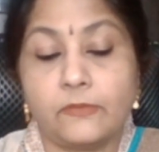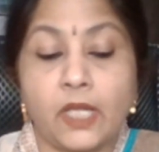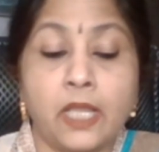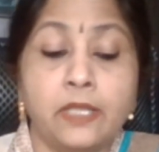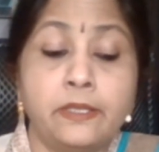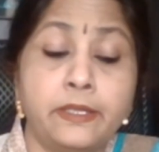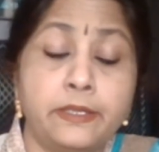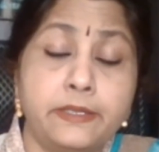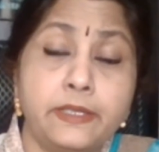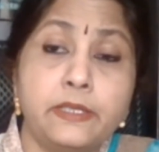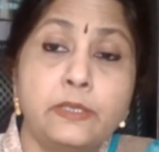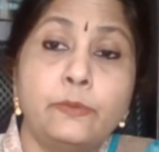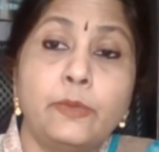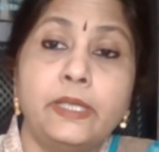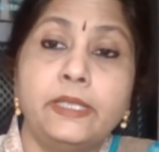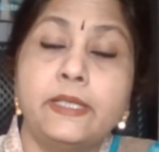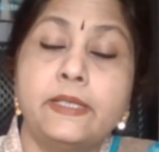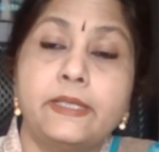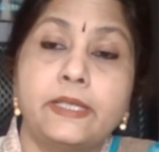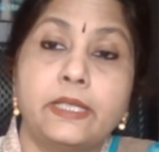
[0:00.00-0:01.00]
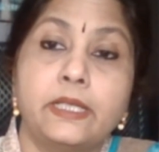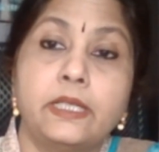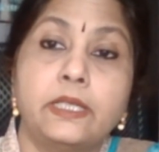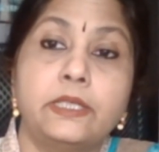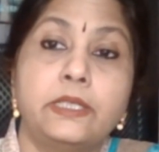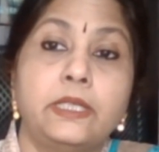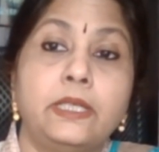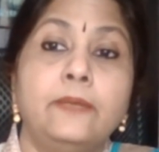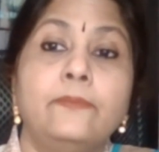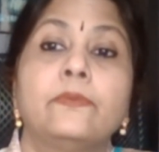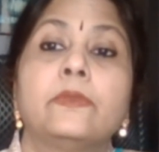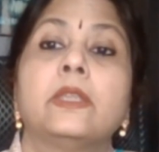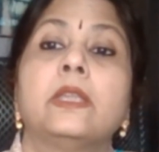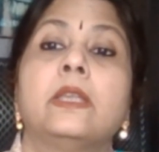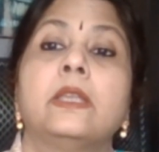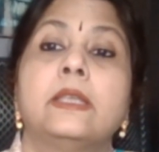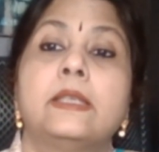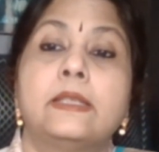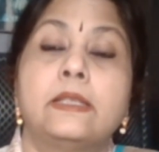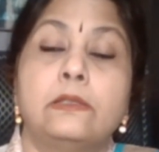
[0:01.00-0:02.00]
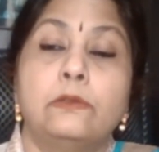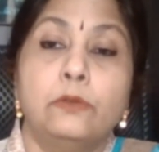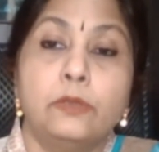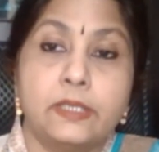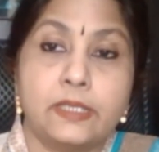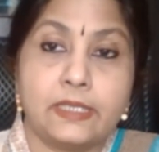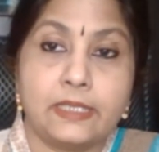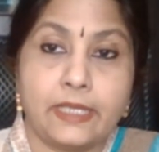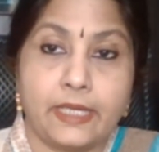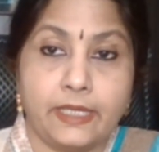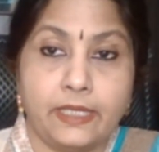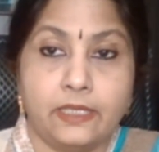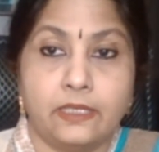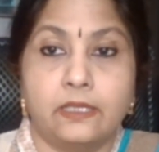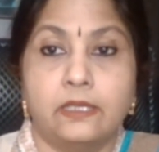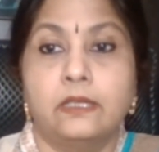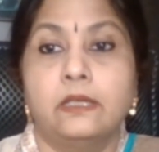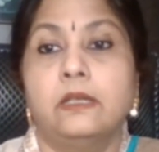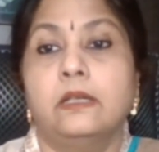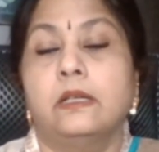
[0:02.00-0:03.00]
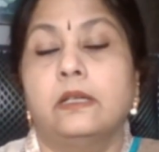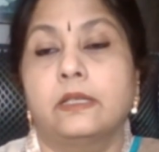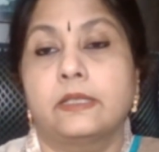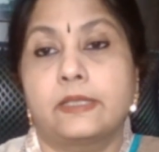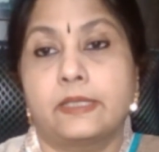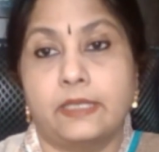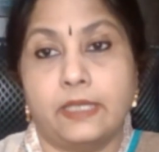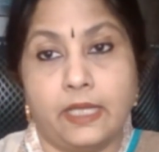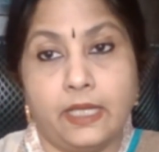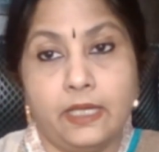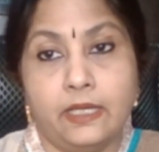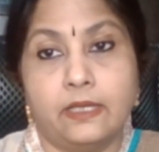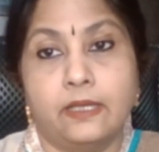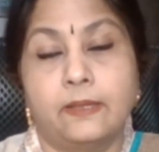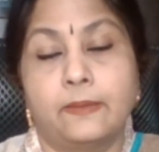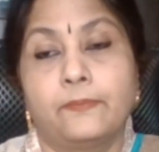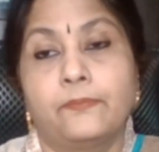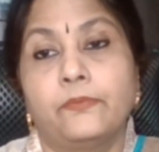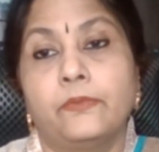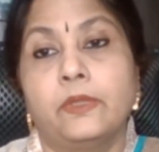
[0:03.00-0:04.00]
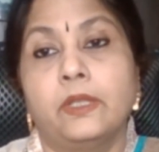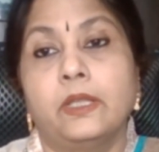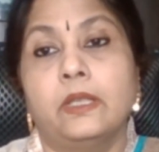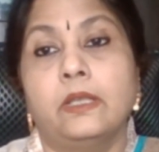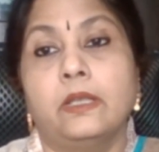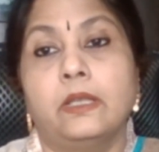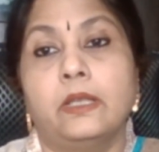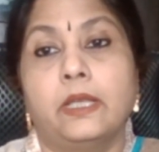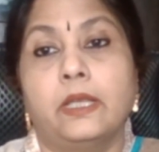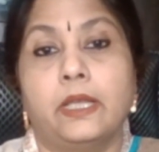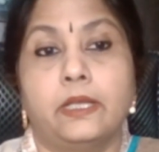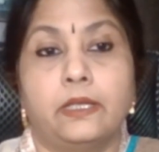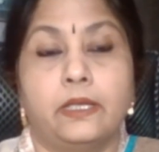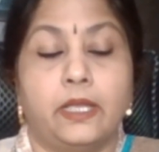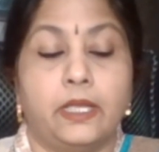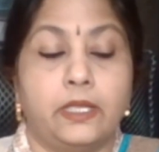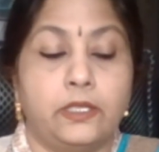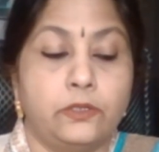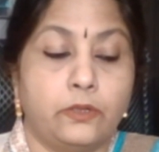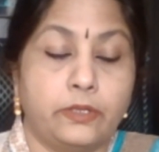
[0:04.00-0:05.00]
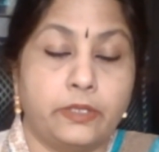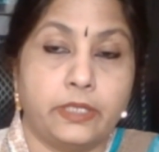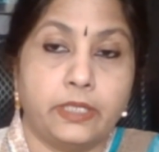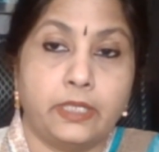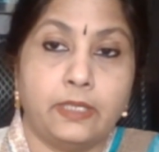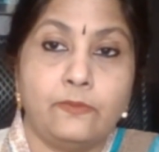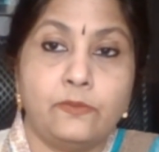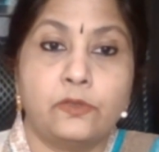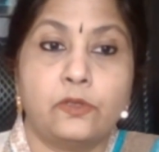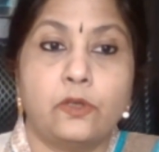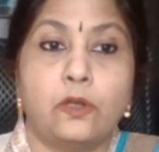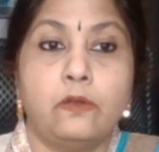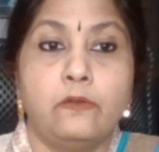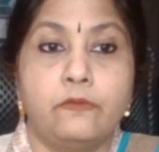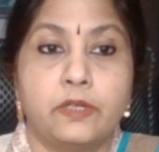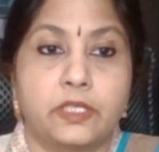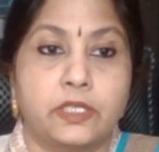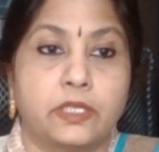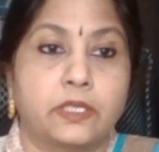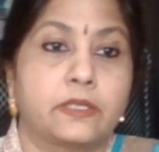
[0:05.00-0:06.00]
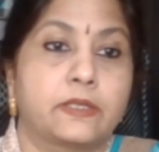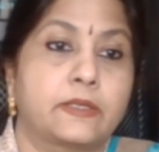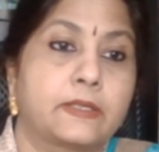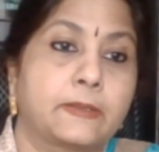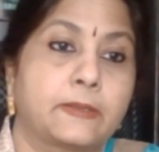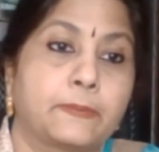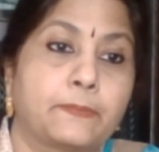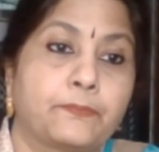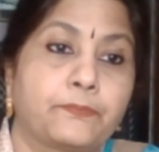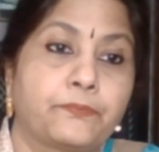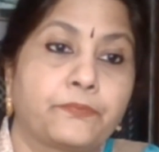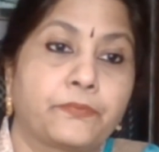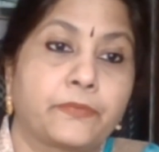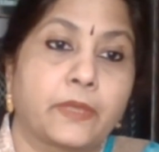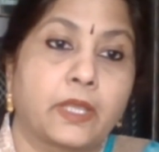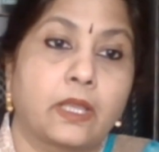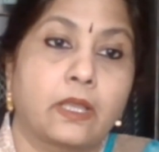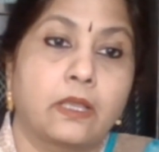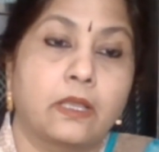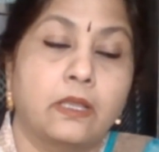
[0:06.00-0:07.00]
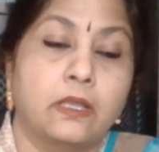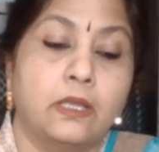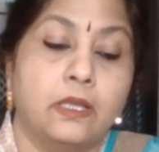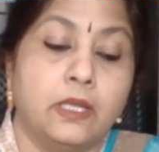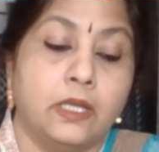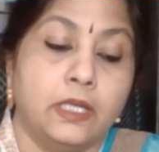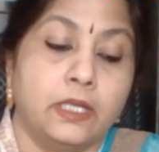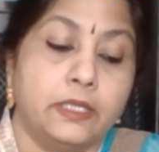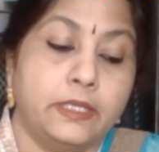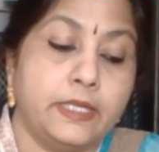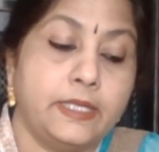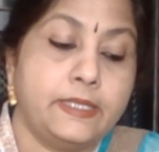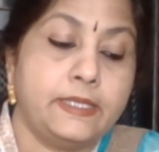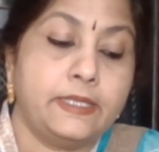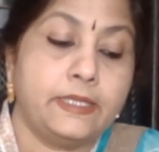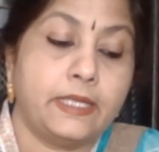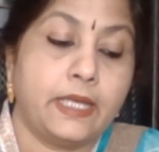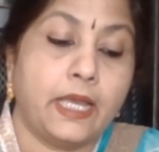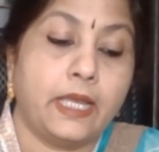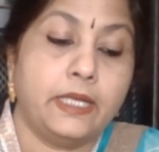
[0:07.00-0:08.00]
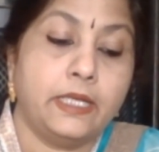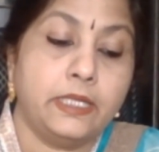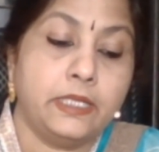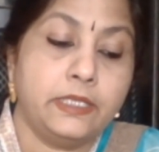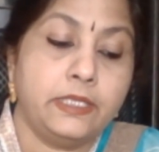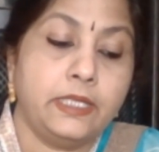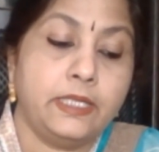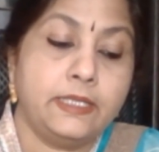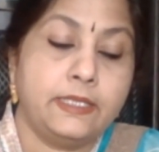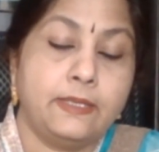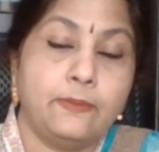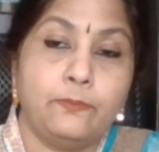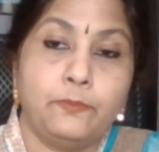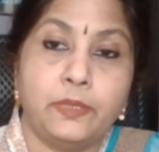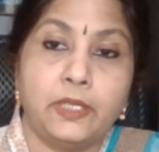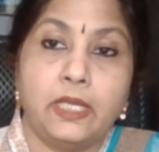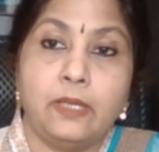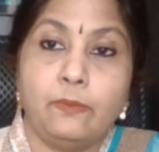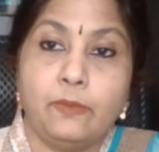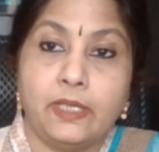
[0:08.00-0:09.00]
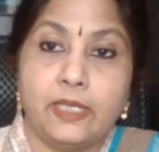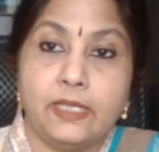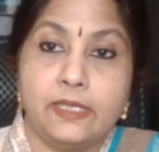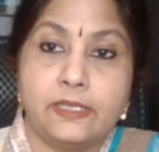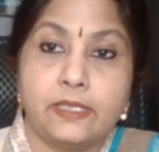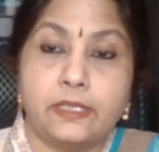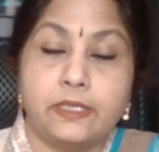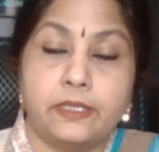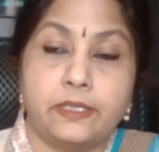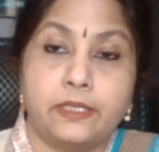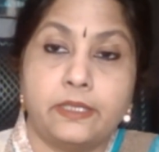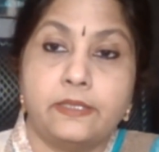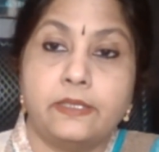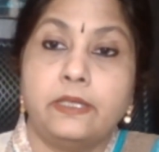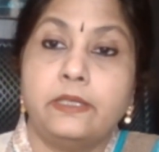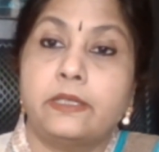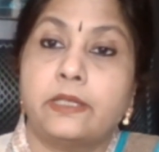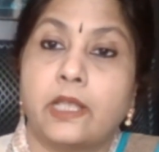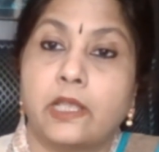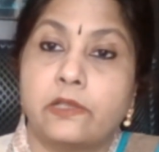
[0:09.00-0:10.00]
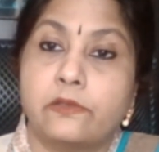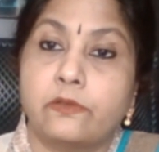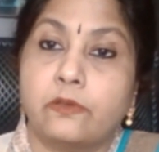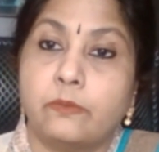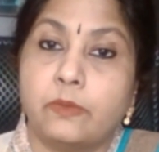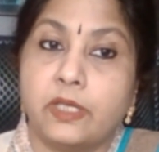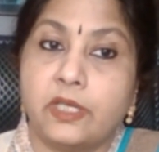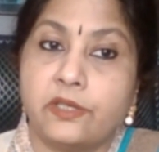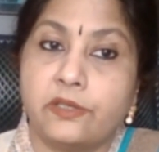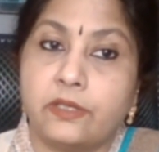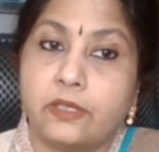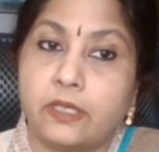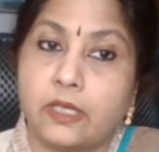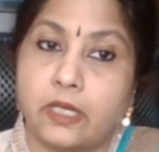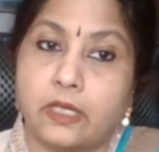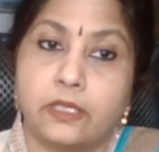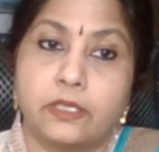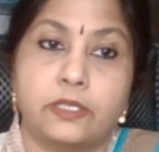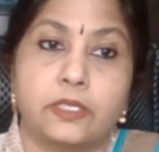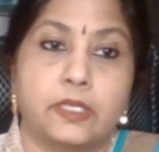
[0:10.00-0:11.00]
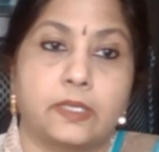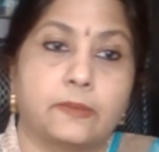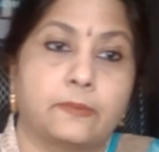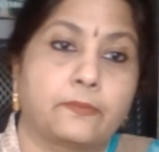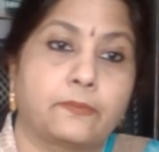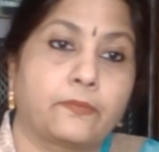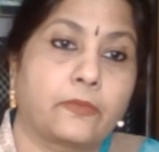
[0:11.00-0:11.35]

And that is why this energy looks like a snake in your dreams or visions. This energy simply means that it is a transformational energy.